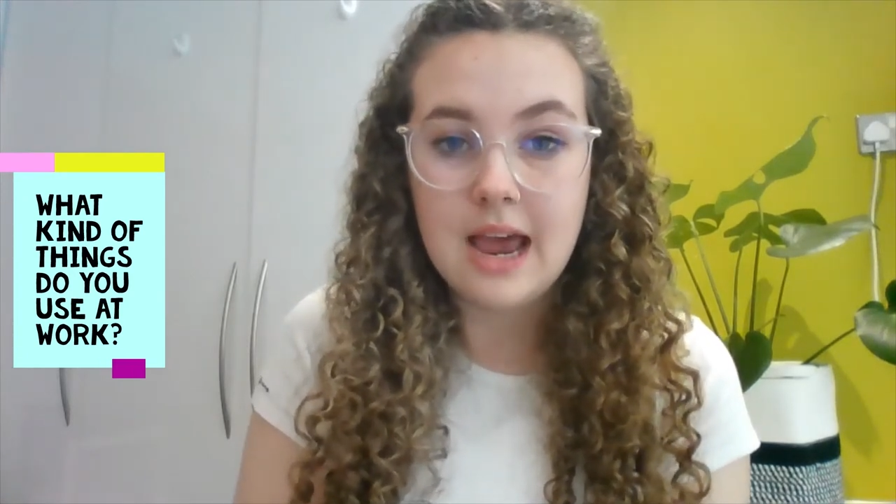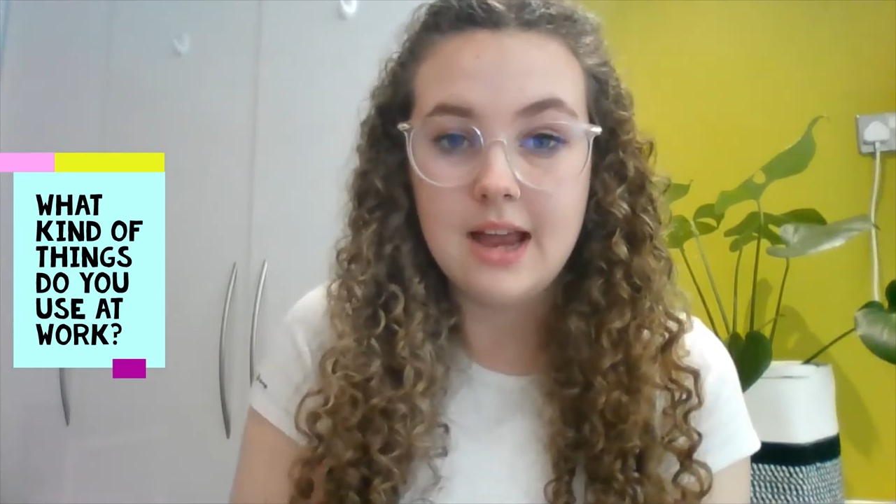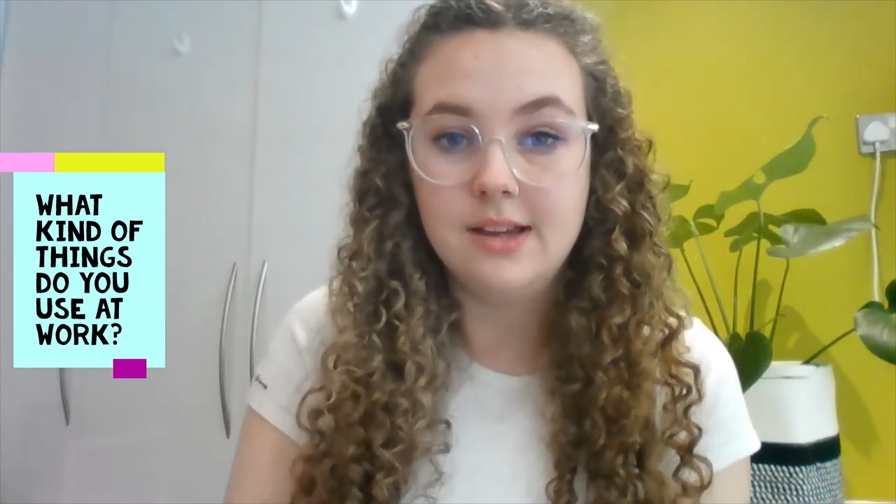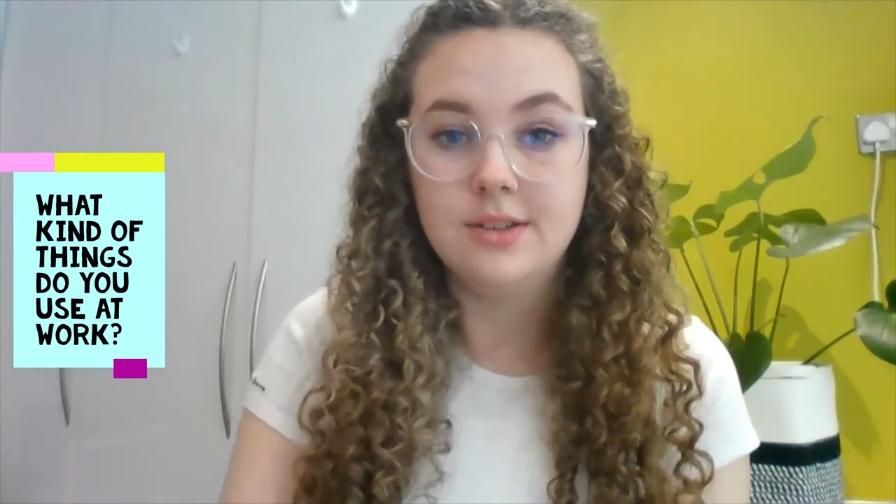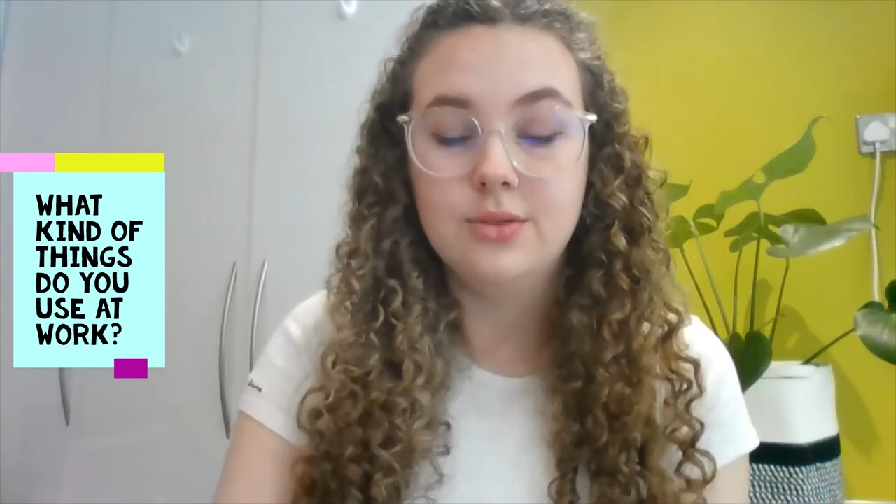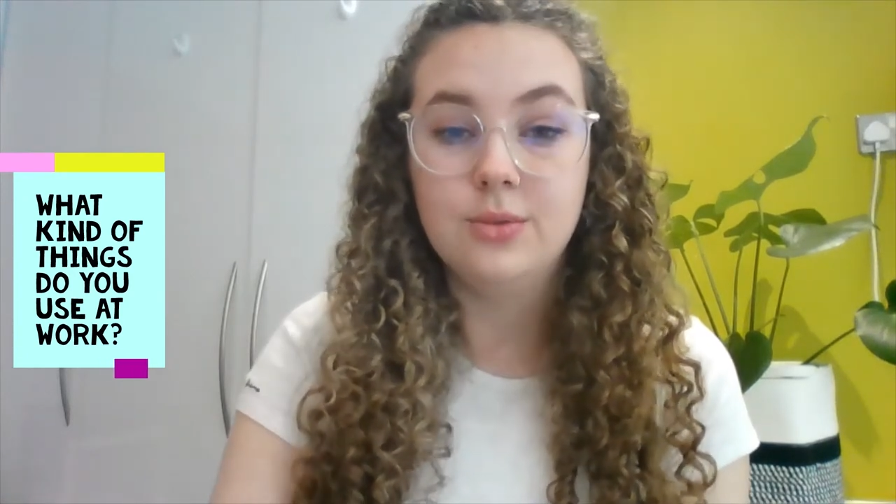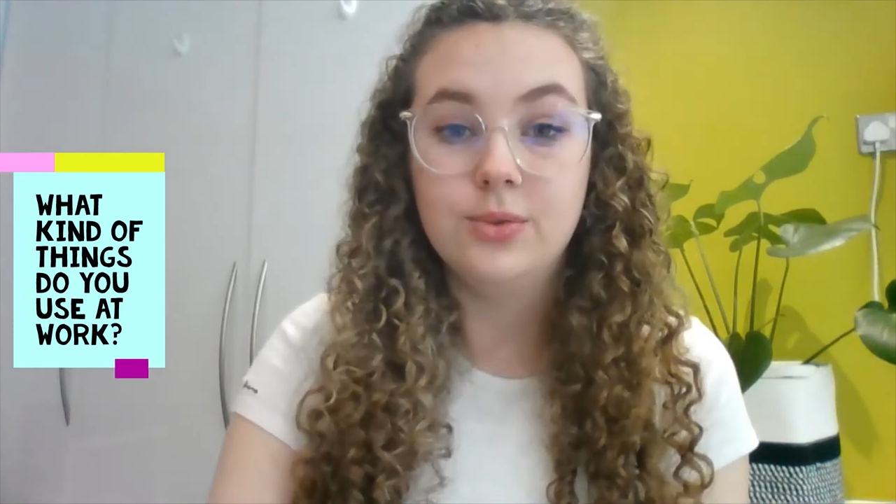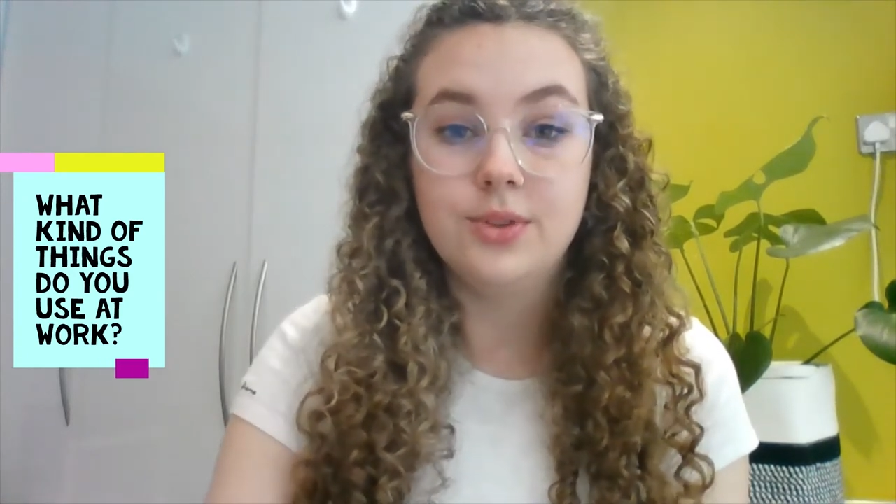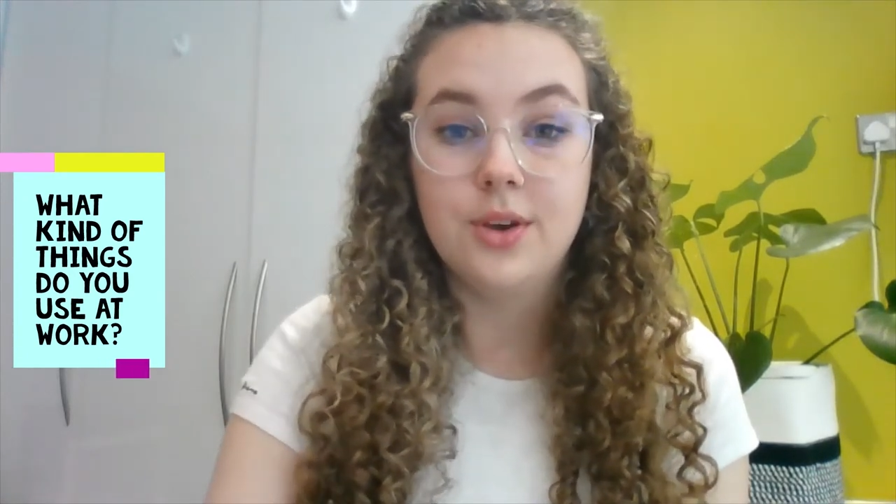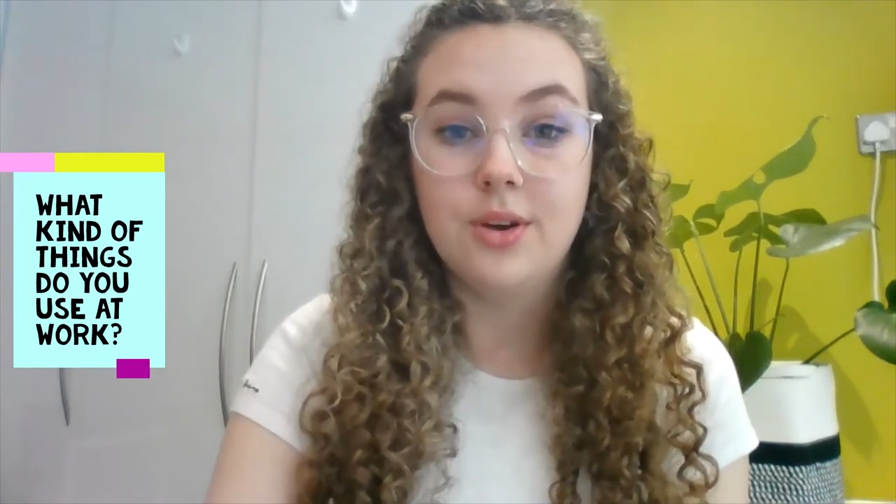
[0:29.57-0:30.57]
and
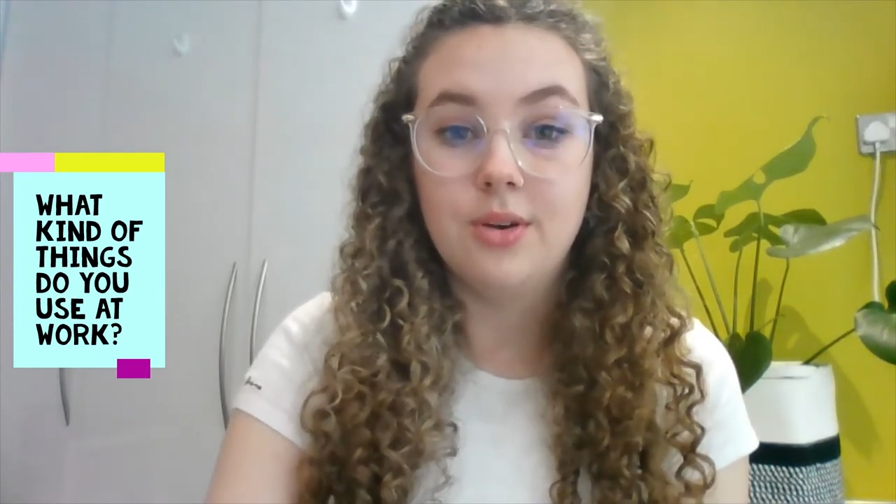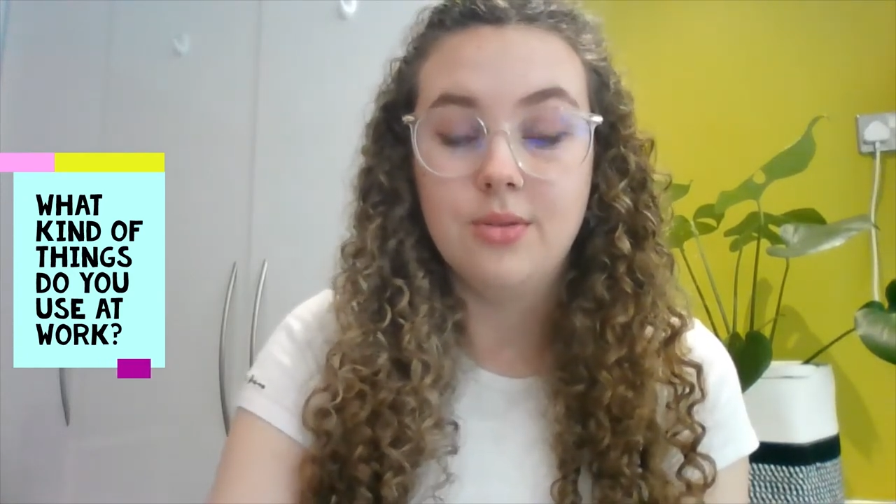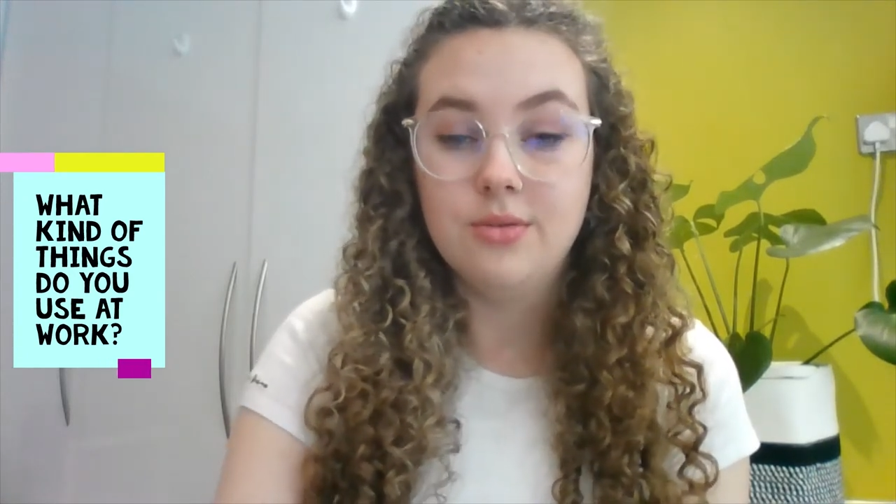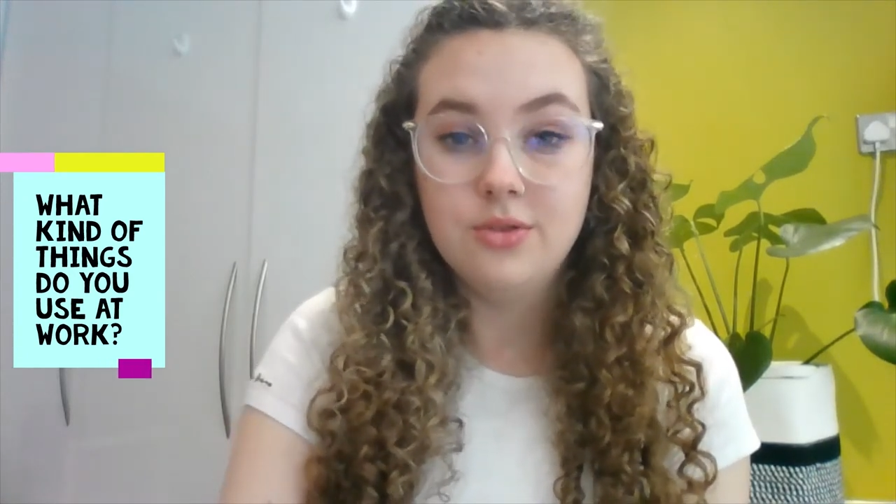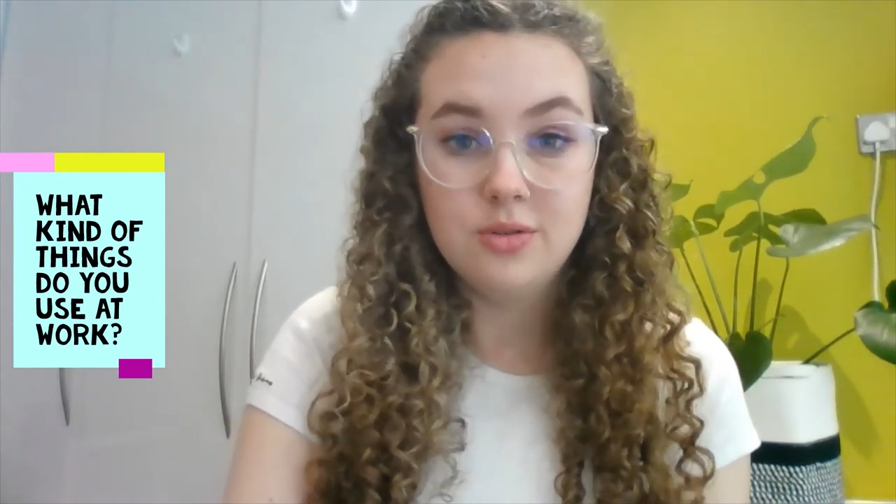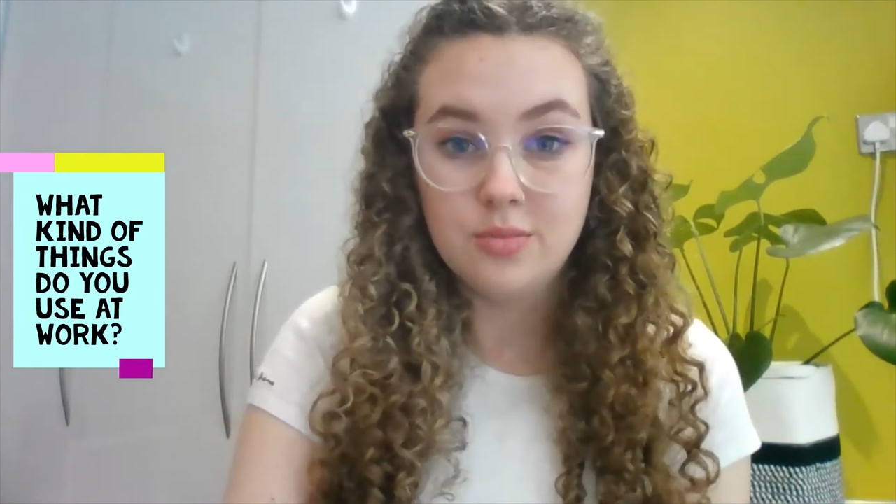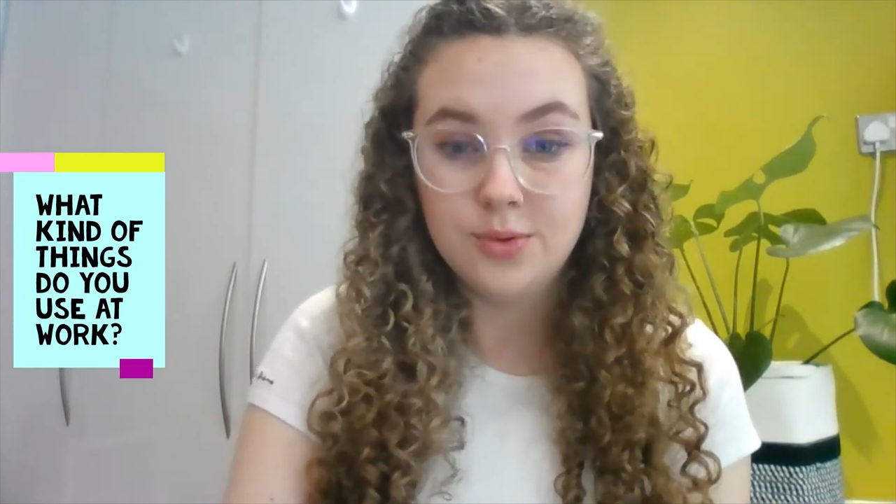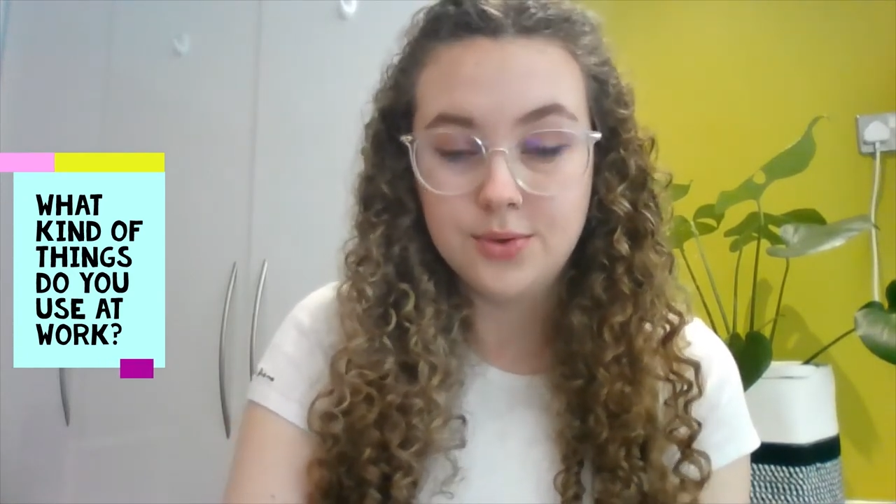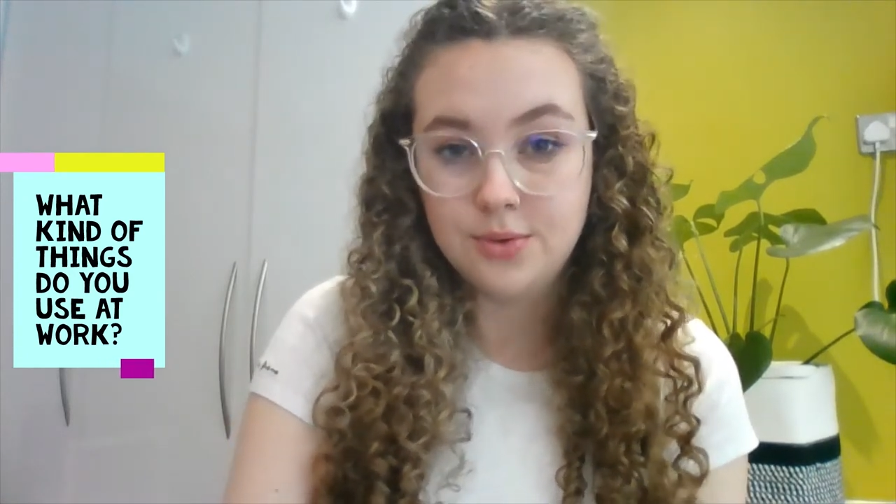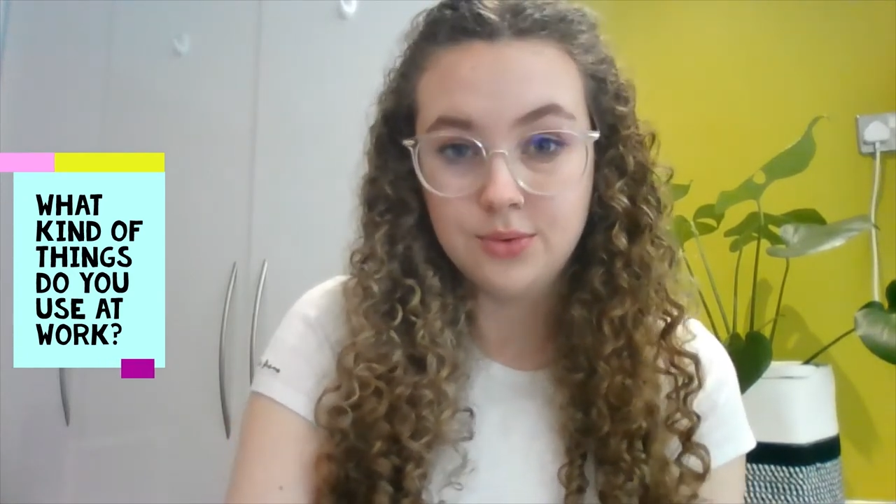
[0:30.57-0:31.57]
also
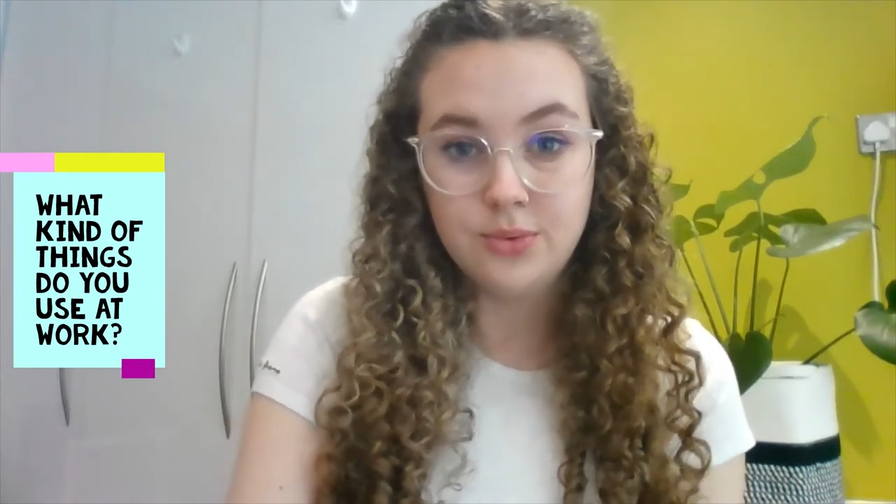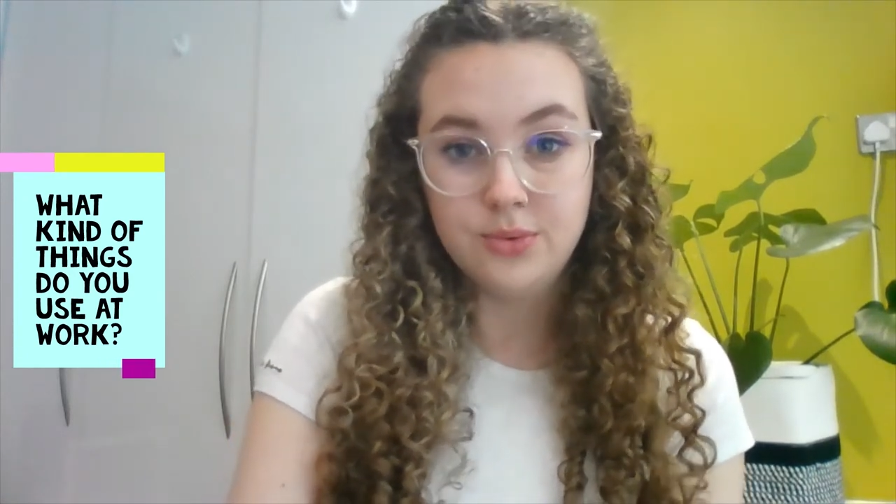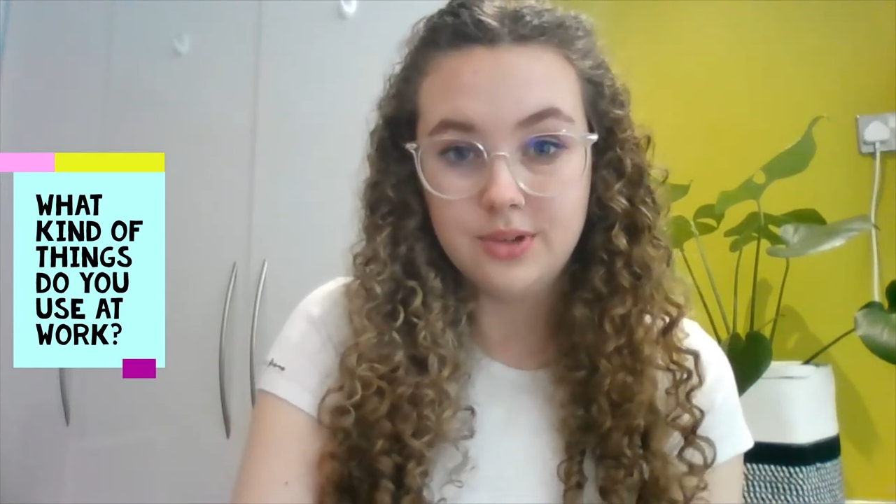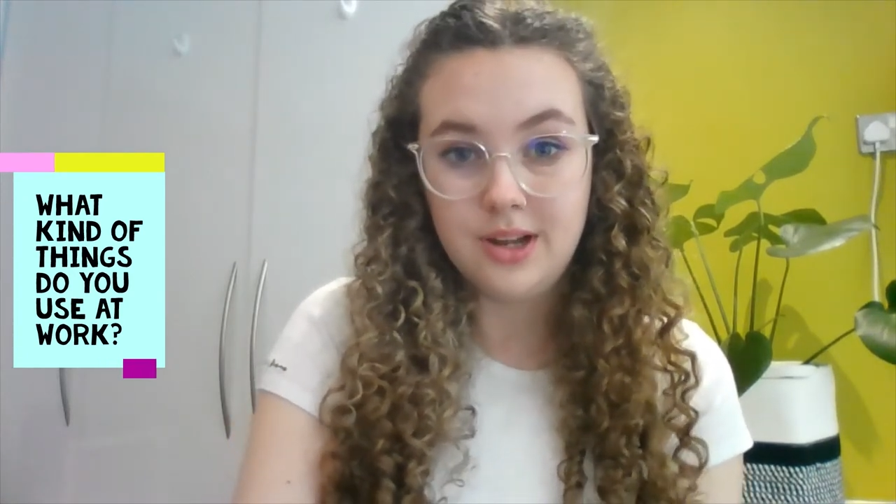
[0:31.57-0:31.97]
normal tools